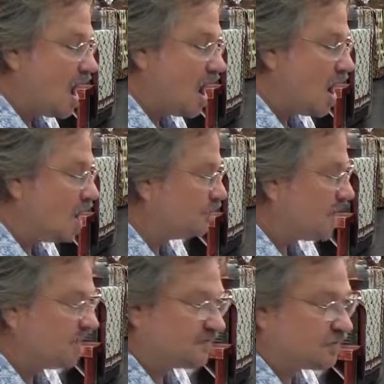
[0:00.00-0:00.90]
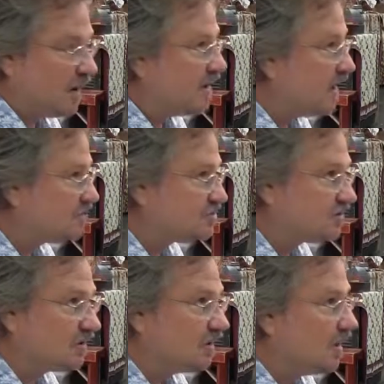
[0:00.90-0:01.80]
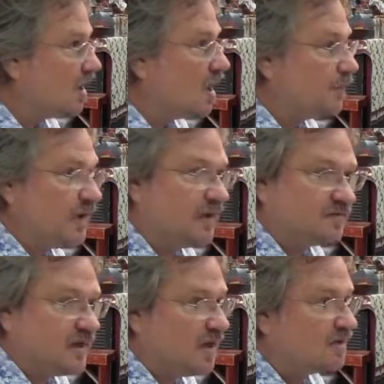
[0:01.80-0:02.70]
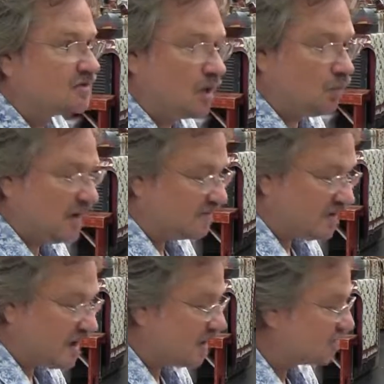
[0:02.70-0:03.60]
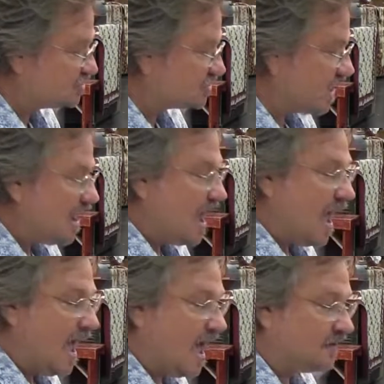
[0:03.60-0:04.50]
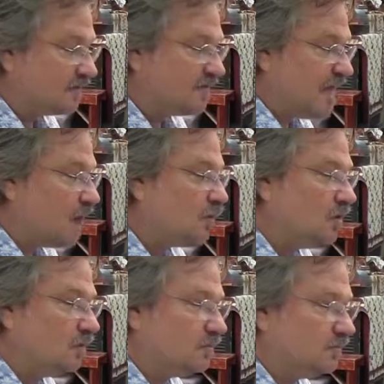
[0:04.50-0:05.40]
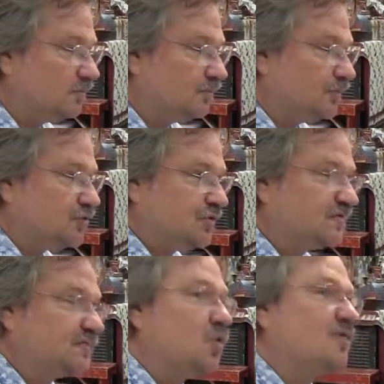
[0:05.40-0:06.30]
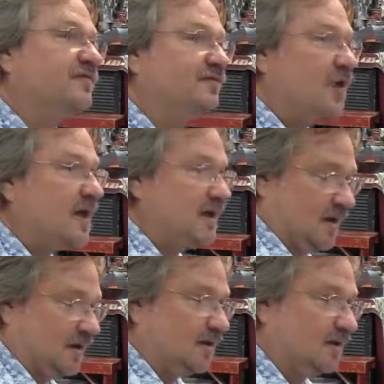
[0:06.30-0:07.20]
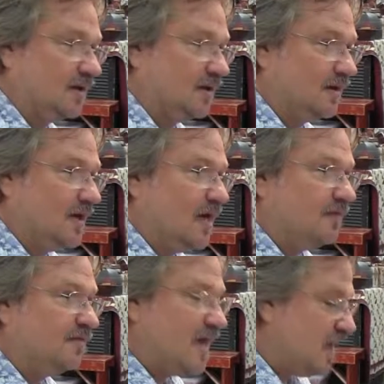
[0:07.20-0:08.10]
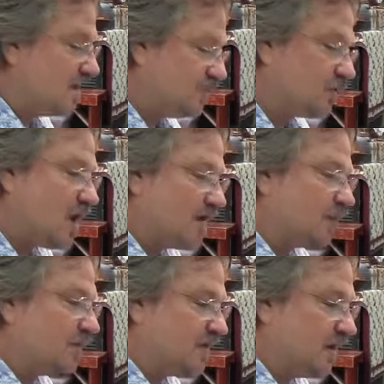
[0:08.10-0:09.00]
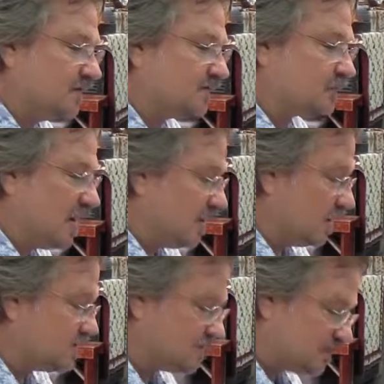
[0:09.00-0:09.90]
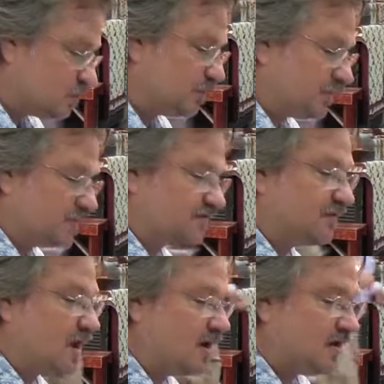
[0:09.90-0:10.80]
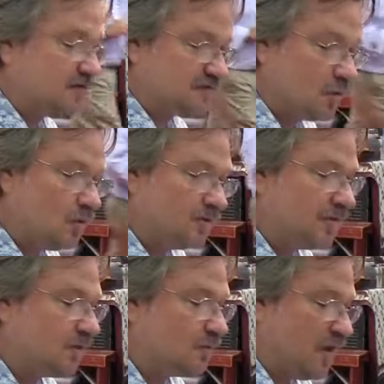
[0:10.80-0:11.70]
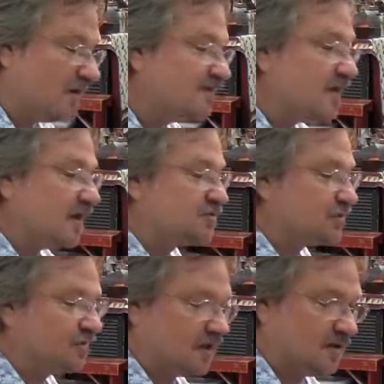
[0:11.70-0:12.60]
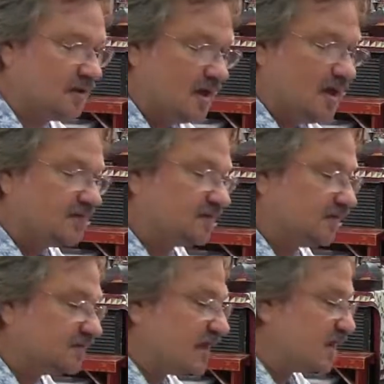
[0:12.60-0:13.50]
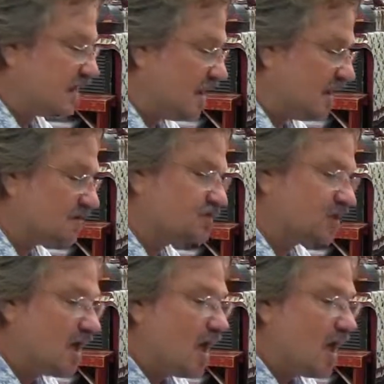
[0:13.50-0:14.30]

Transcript: a straight edge, a pinked edge, a wavy edge, and that will produce more fraying than if you cut it with a straight edge. This will produce fraying, so will the wavy edge or the zigzag edge.